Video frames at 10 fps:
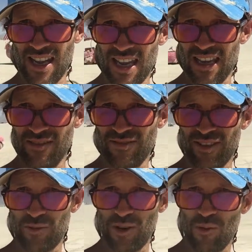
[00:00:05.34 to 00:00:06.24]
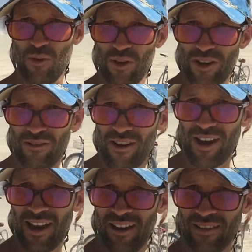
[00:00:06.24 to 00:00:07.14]
Neve, and we're walking
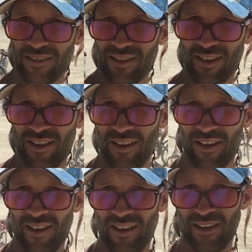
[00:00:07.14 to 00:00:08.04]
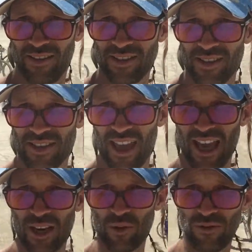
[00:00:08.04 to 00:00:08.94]
around. This is the
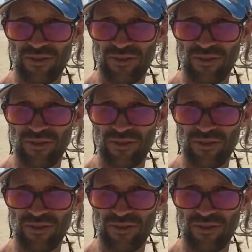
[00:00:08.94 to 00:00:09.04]
annual